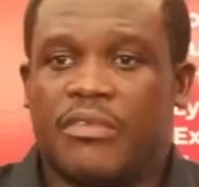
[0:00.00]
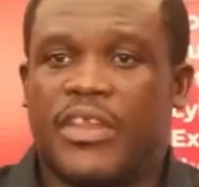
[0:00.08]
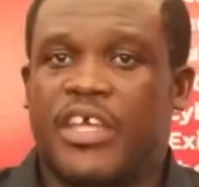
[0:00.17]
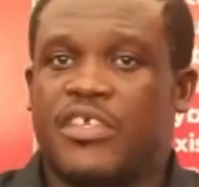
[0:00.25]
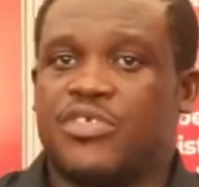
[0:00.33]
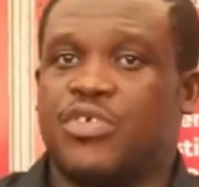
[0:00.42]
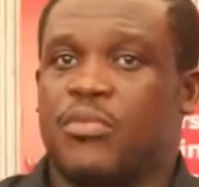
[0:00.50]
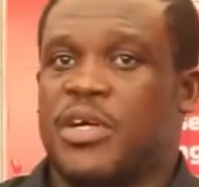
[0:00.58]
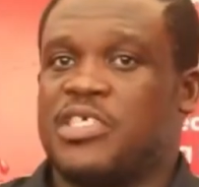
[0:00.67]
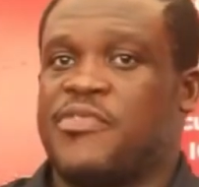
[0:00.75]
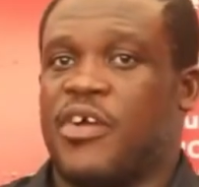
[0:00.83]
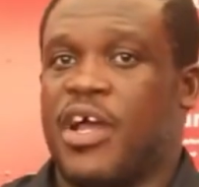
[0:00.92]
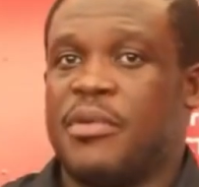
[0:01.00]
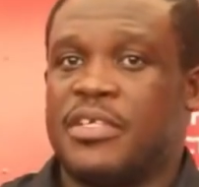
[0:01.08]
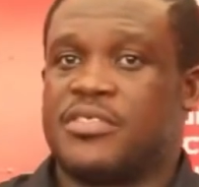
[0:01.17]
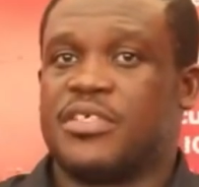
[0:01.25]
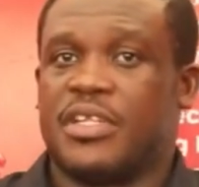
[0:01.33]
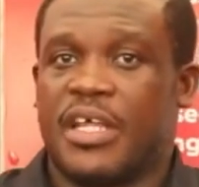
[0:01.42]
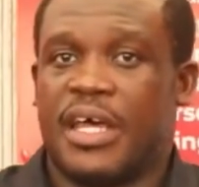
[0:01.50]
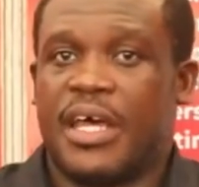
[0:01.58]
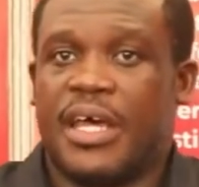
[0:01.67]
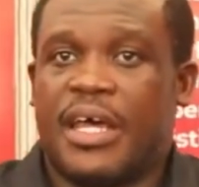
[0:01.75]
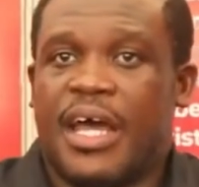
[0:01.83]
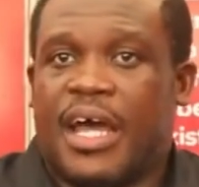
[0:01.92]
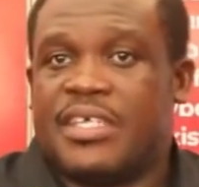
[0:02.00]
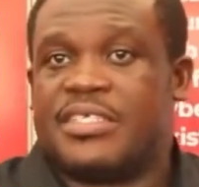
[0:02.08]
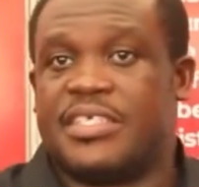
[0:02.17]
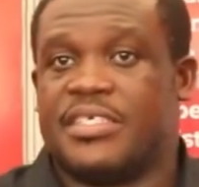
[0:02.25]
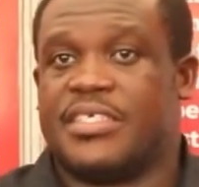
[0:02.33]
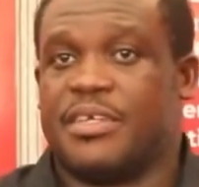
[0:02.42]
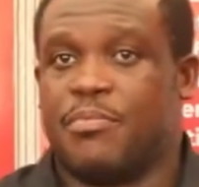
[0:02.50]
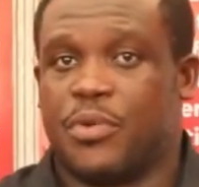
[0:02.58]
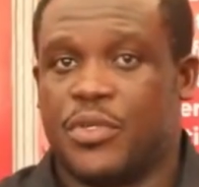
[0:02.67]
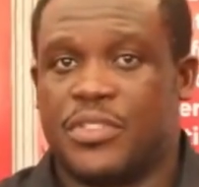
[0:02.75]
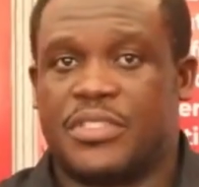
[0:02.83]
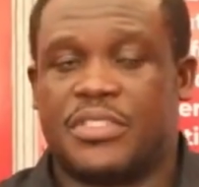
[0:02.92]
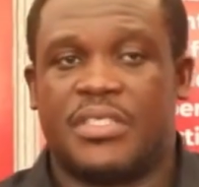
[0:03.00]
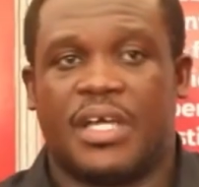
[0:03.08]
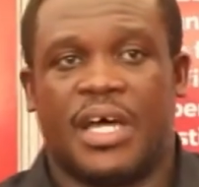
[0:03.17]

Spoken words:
thank you so much for coming to the ICT booth